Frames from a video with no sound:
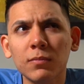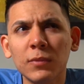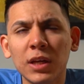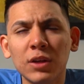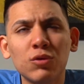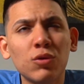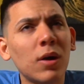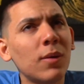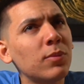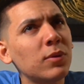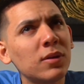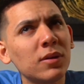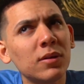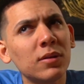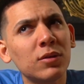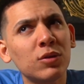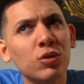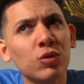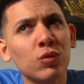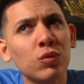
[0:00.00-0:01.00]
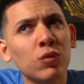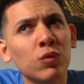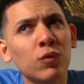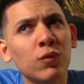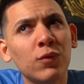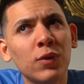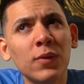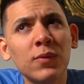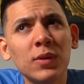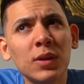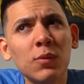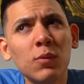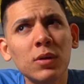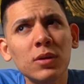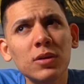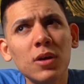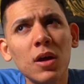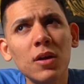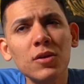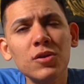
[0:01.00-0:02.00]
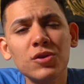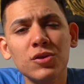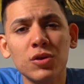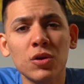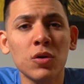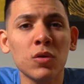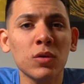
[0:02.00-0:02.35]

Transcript: They dropped it to $51, so